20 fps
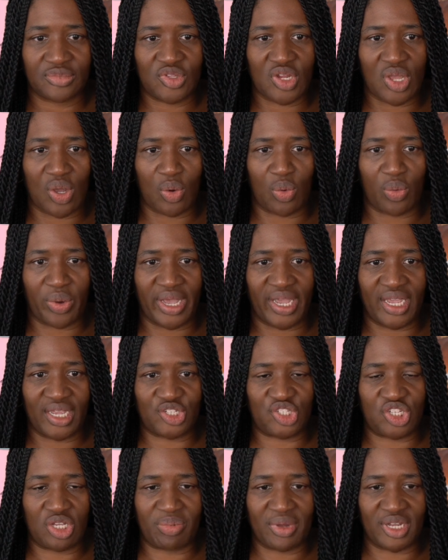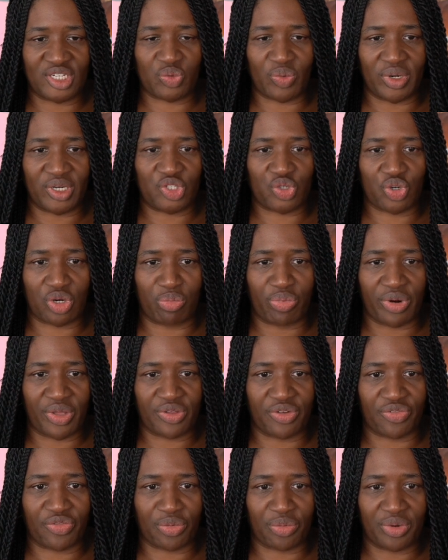No way. Is she about to run into her
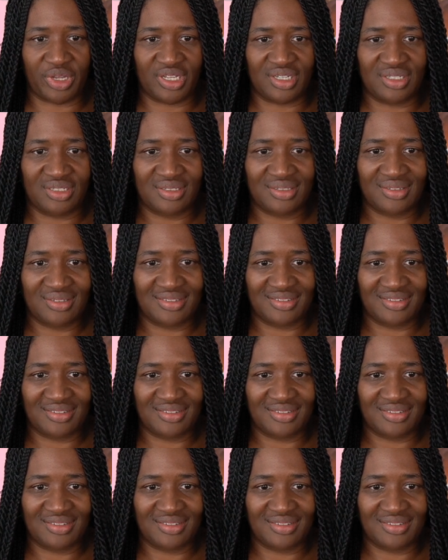brother for real?